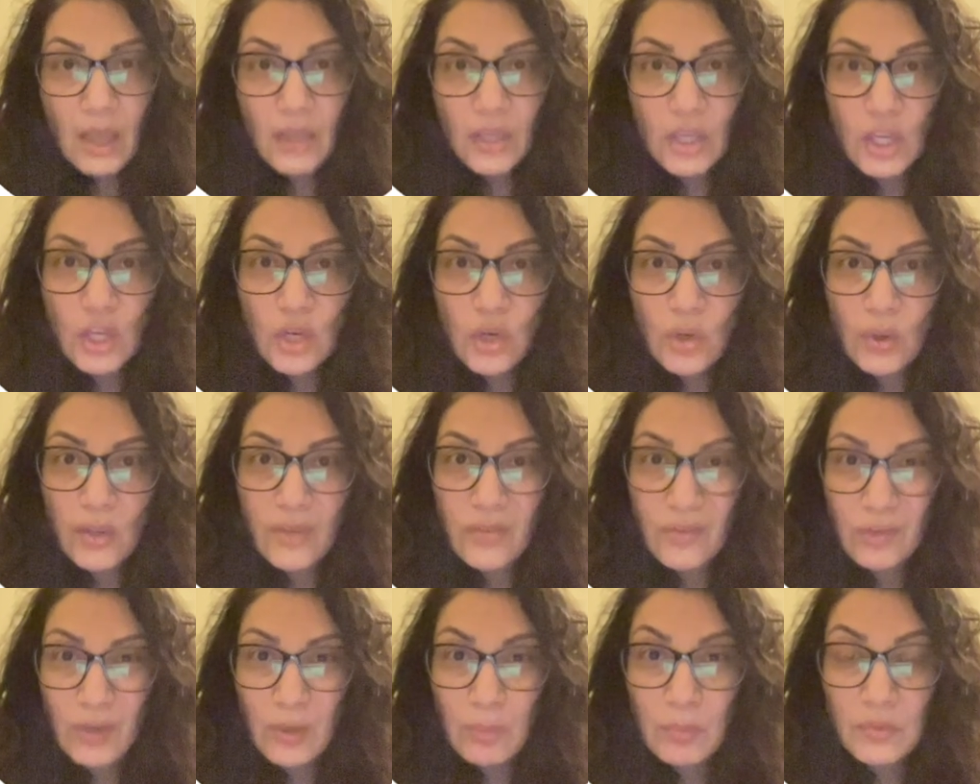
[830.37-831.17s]
a
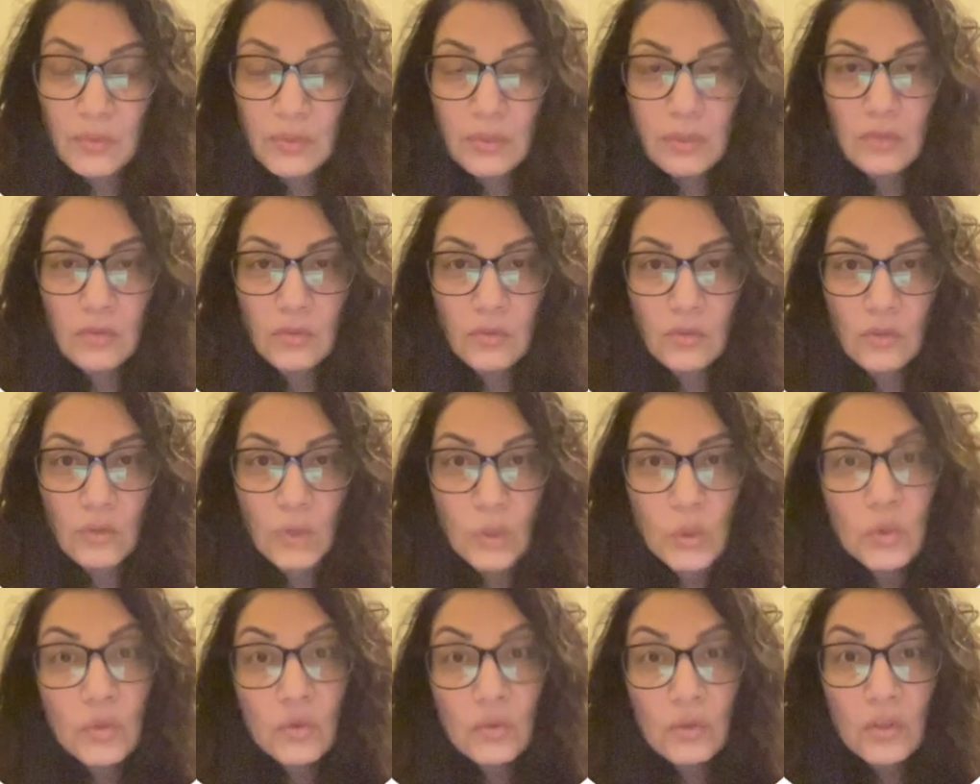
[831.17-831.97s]
substance
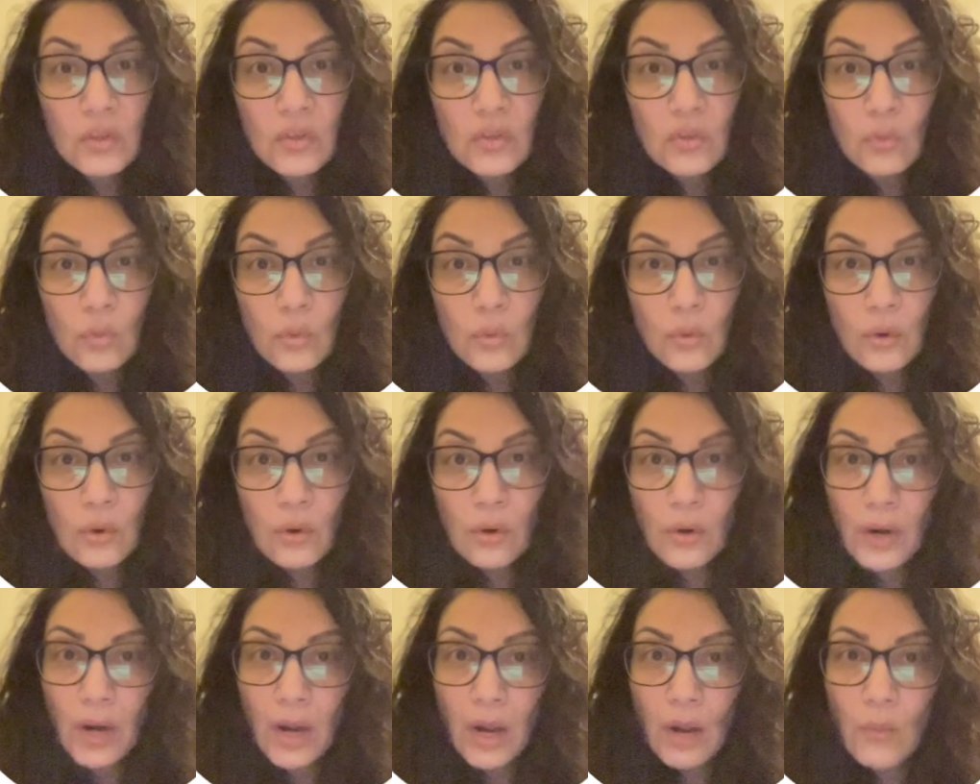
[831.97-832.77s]
use
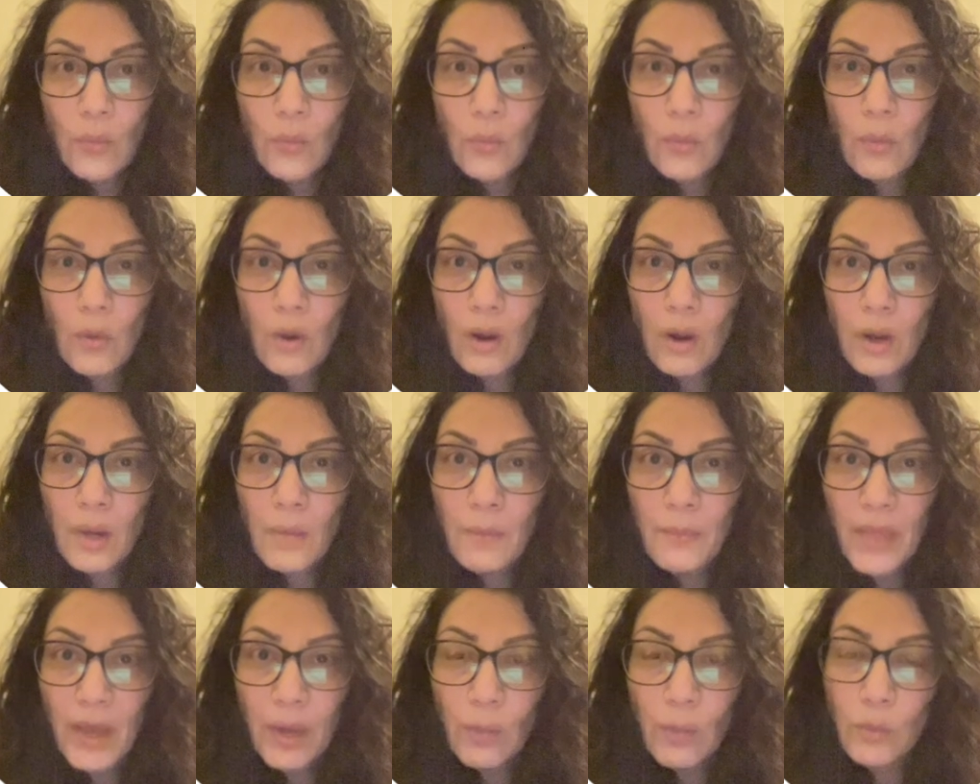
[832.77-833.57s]
disorder, how
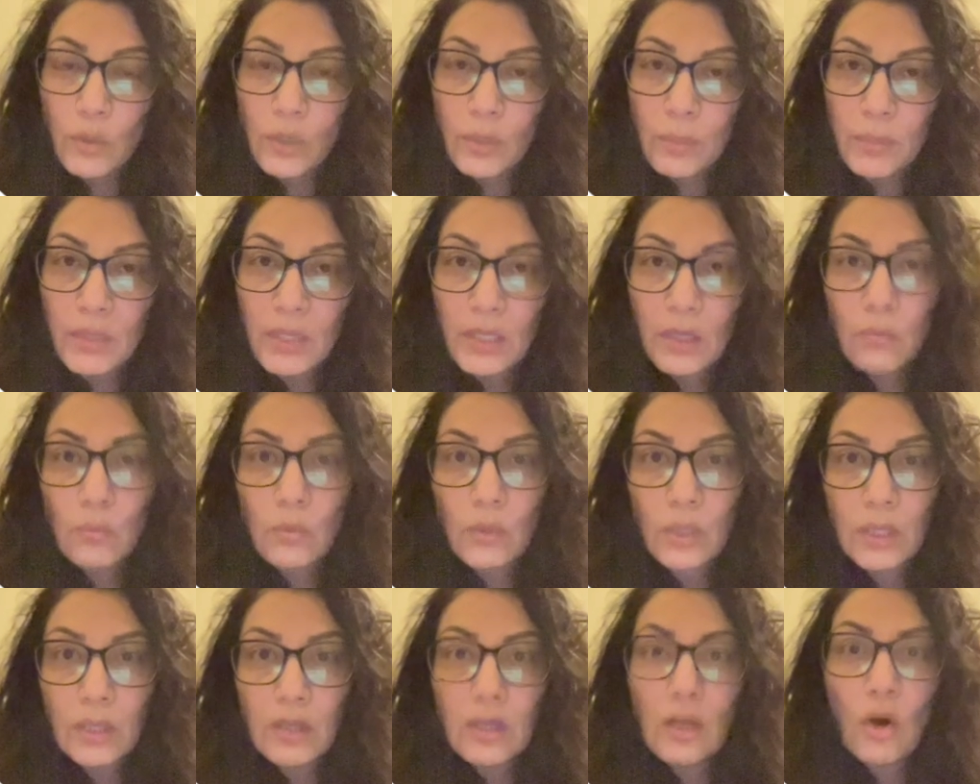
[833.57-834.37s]
that would be
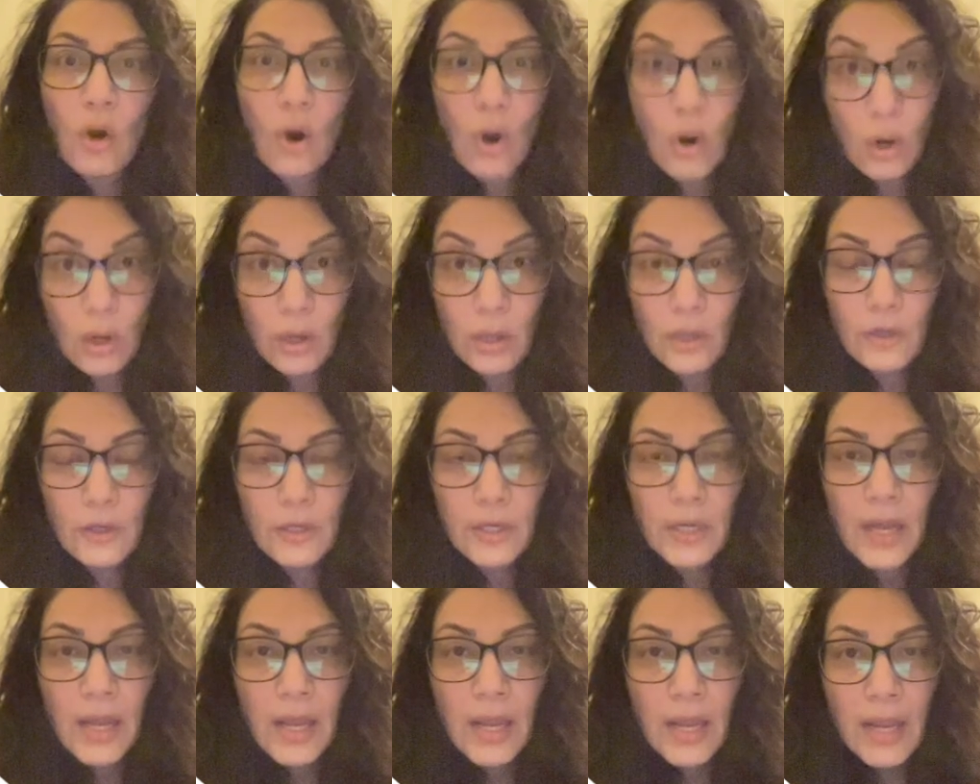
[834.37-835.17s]
really
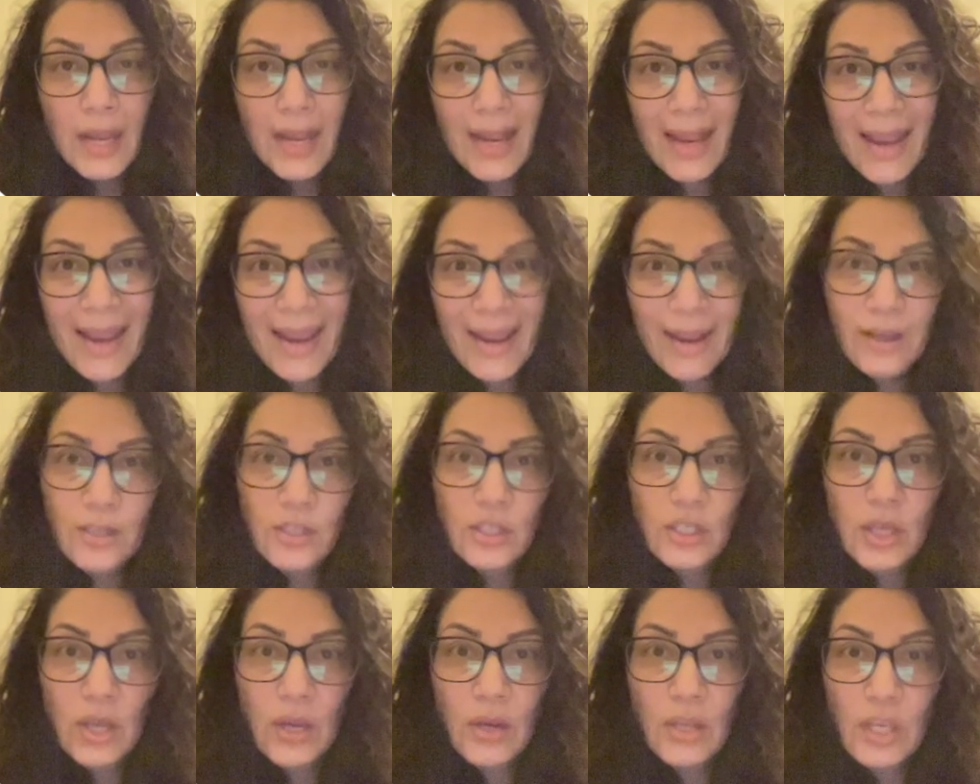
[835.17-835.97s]
hard.
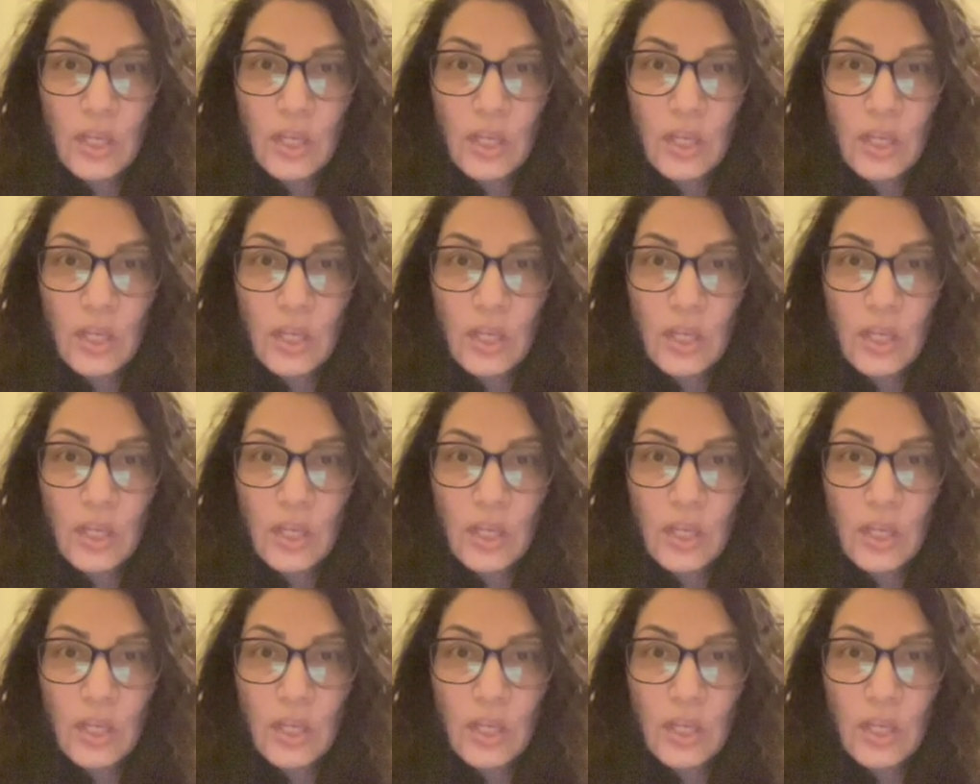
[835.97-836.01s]
And,